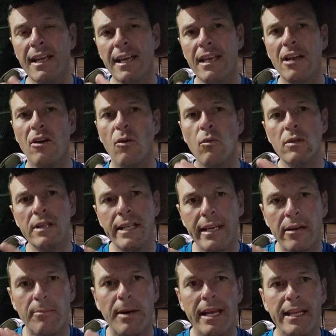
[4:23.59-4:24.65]
you know,
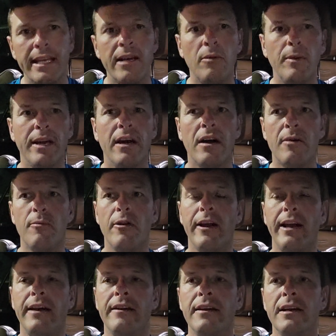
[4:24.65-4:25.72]
little by little, we got him
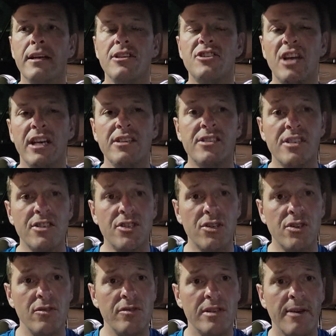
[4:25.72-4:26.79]
right. Changed his
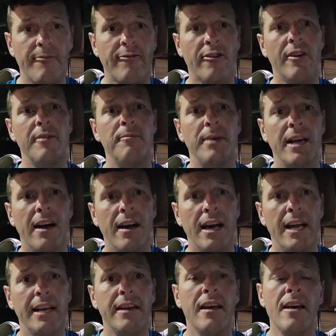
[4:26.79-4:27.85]
shoes up front and
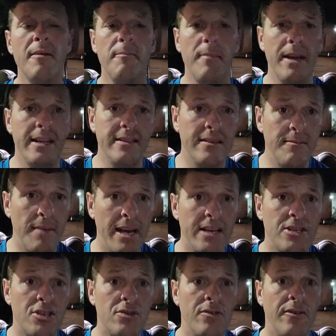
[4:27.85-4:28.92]
behind, made
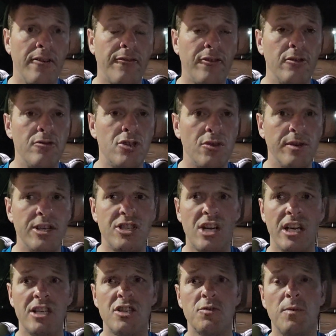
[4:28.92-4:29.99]
a few shoeing
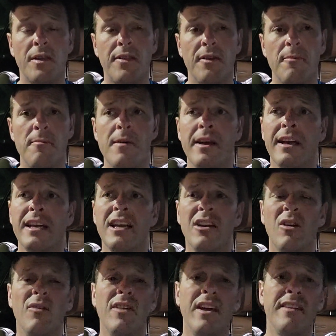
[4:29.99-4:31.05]
changes with him. You
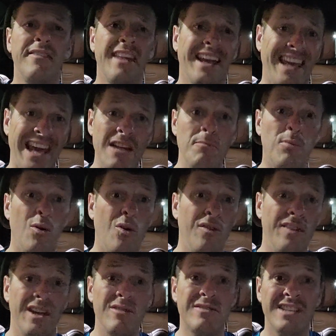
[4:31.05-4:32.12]
know, that gate and pole
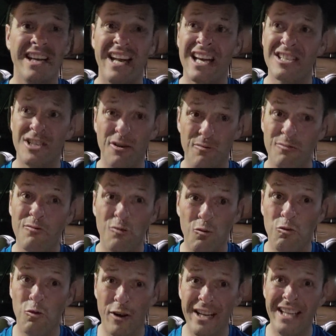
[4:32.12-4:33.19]
on the outside actually
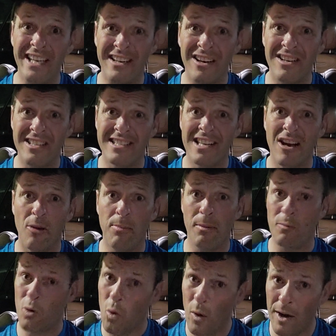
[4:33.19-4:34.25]
really does help
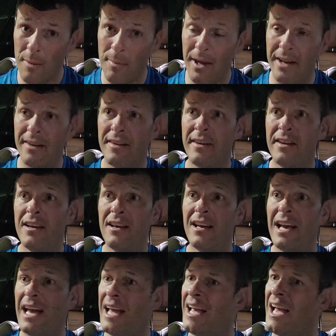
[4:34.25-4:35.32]
him quite a bit.
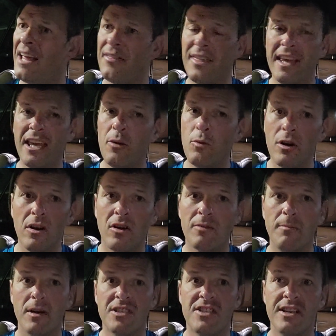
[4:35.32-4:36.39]
I think he would have looked
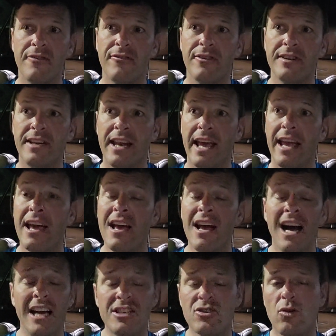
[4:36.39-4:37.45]
much different today.
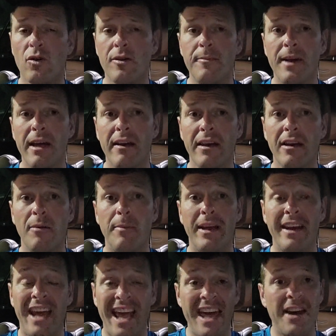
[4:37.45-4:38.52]
I scored him down a little bit,
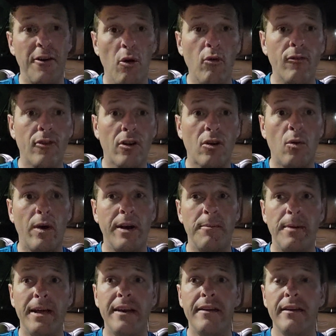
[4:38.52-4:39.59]
and I had it over quite a
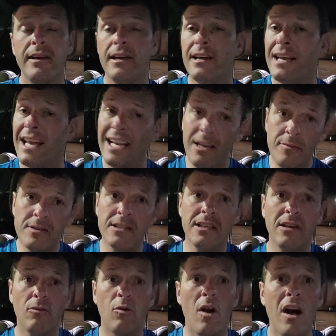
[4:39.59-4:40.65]
bit. And he was a
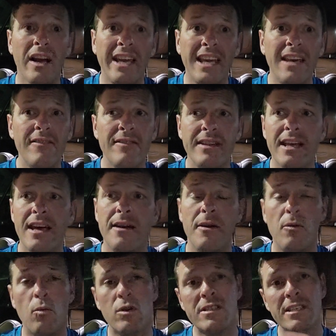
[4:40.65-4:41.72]
little rocky even then.
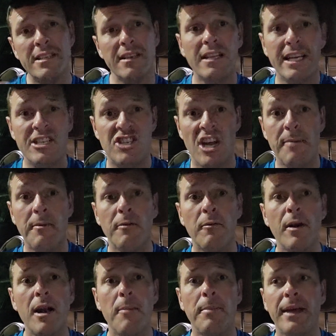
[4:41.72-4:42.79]
It wasn't until I jammed it
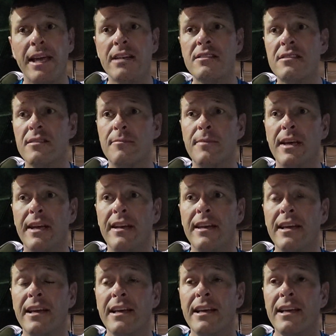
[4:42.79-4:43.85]
right up against him that,
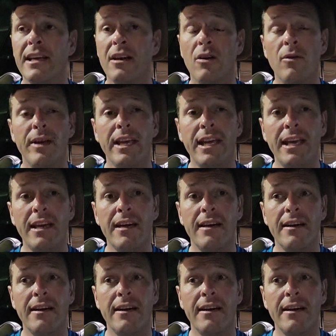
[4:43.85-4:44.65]
you know, he